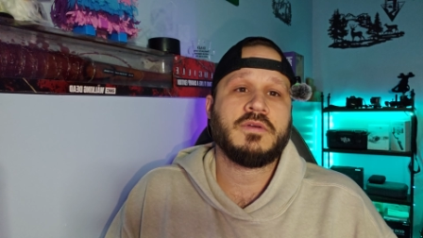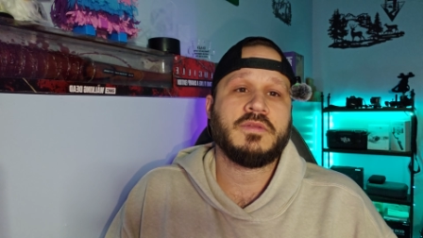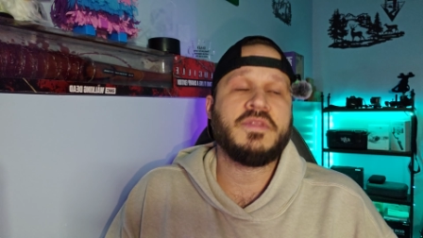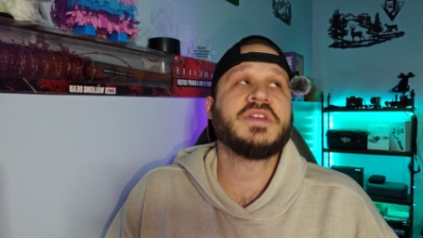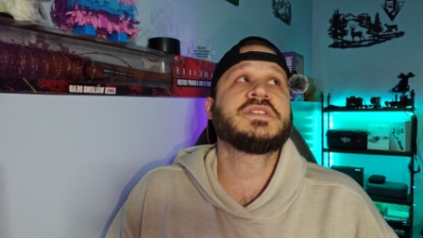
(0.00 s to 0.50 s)

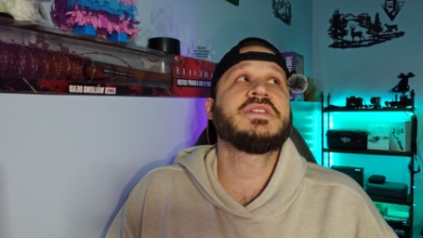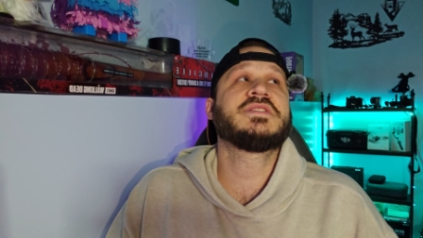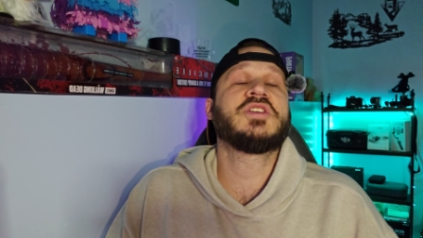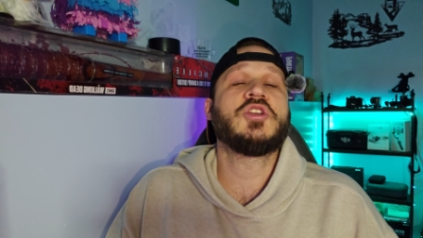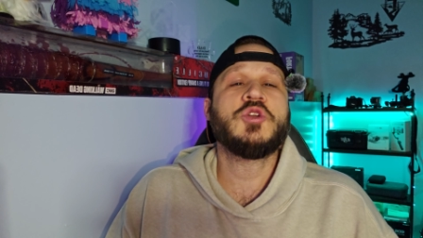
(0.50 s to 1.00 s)
This
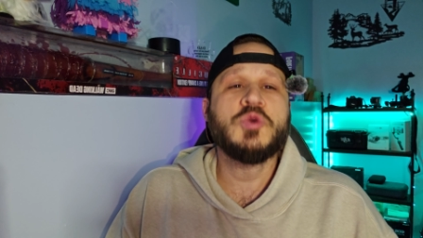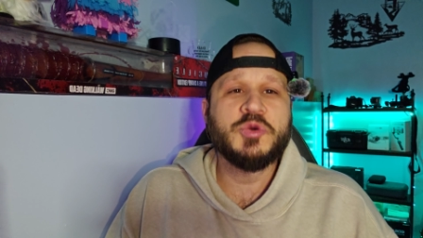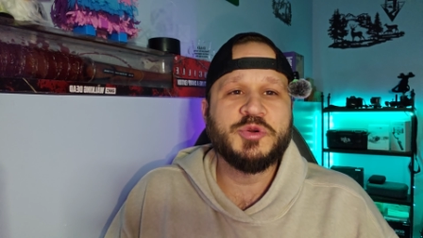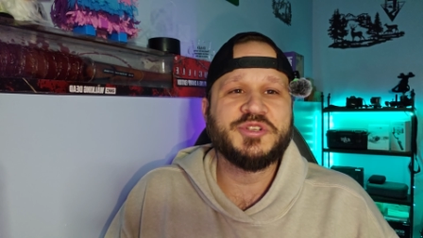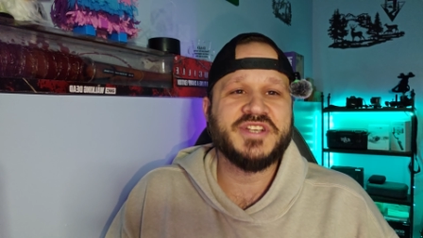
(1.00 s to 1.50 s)
is
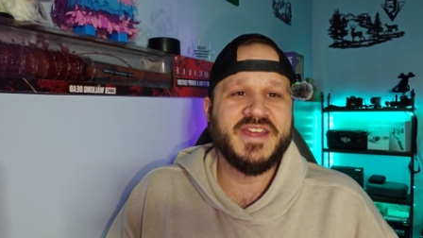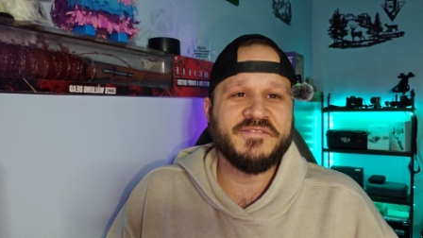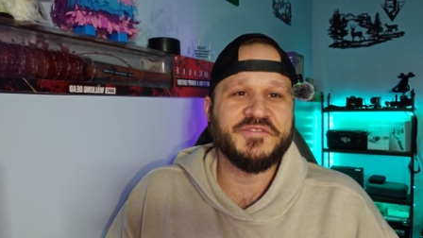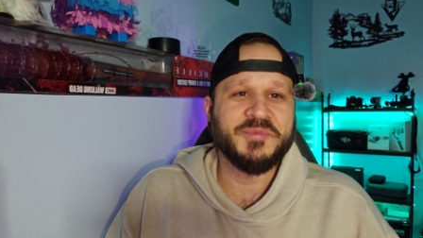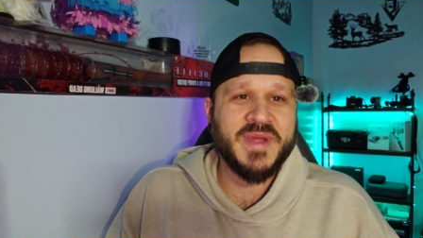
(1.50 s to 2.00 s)
huge
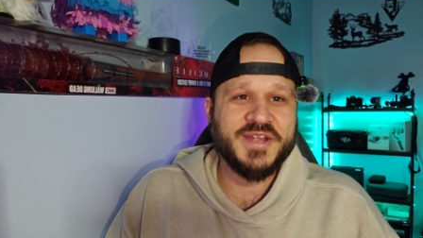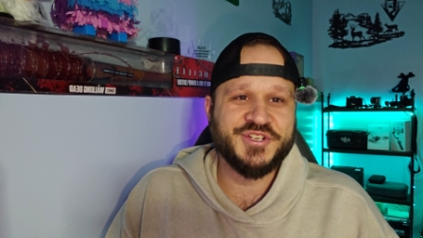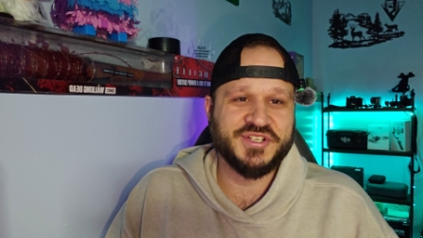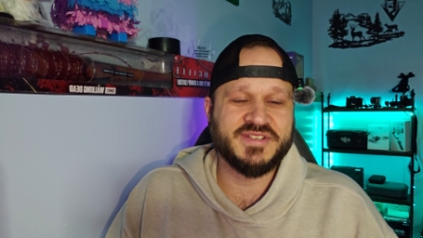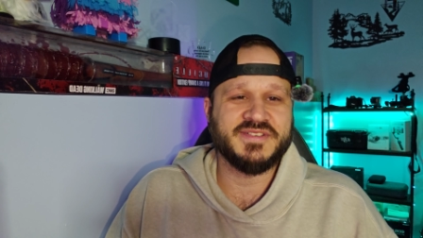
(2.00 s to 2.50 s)

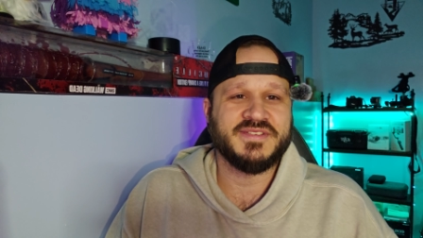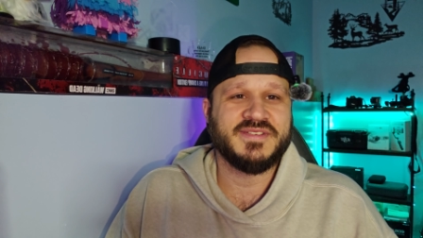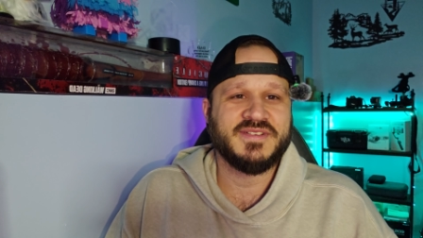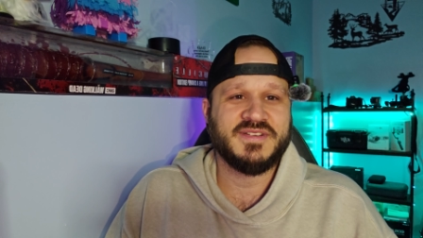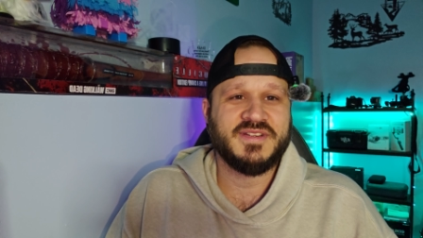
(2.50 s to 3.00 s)
information
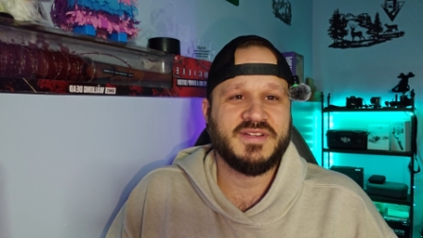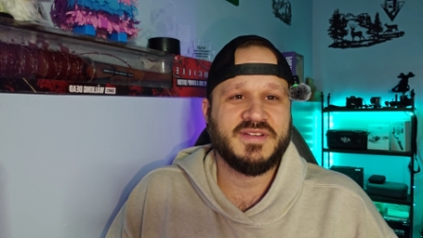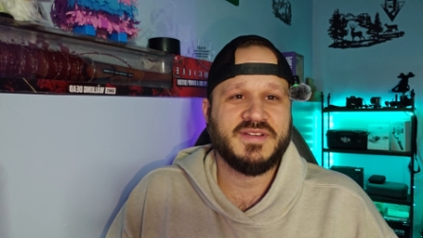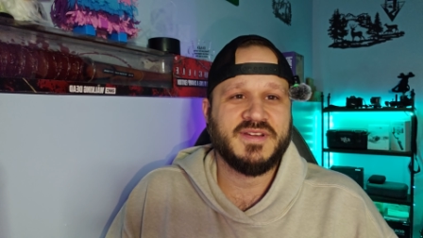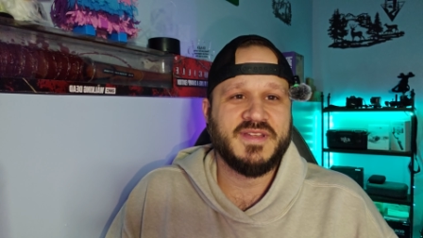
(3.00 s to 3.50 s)

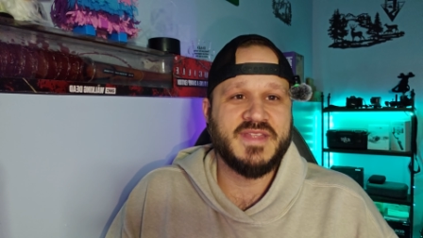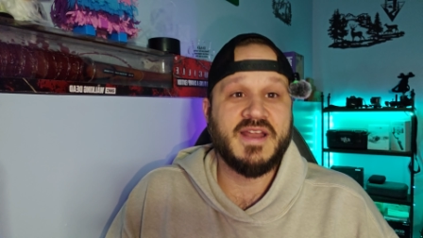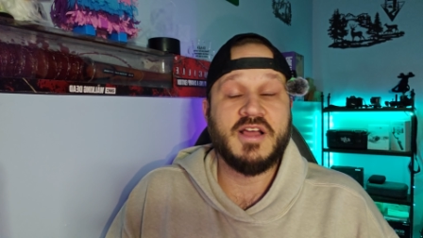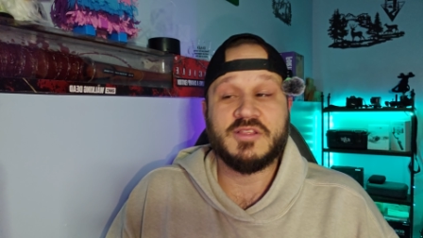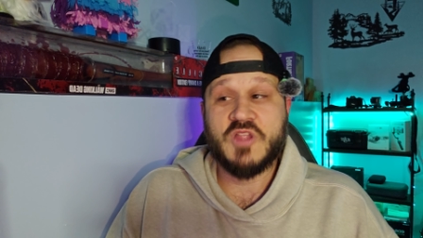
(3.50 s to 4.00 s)
that
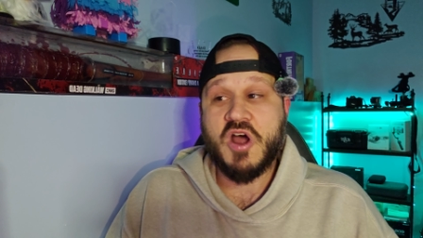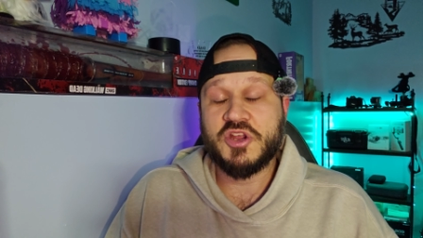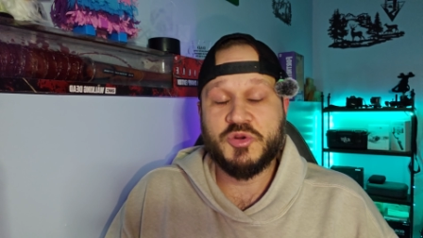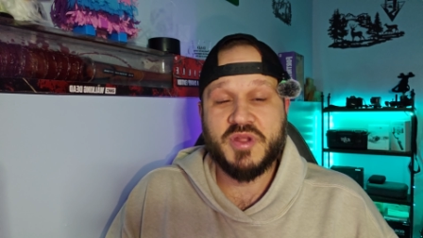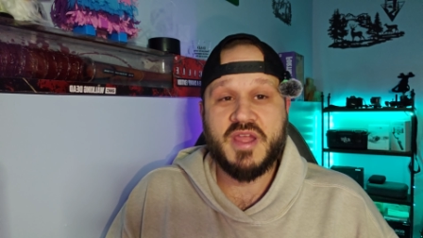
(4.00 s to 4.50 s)
a lot
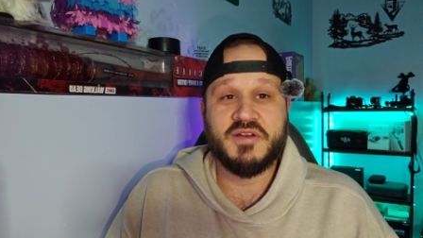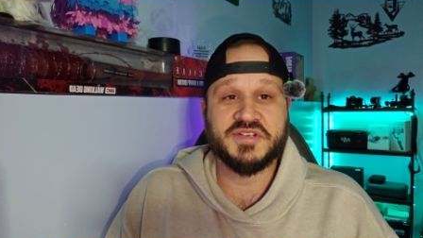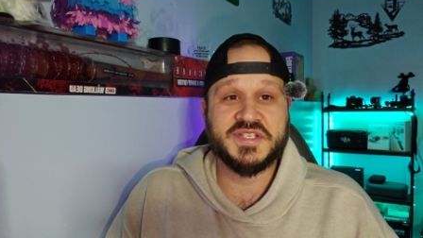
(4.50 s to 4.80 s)
of creators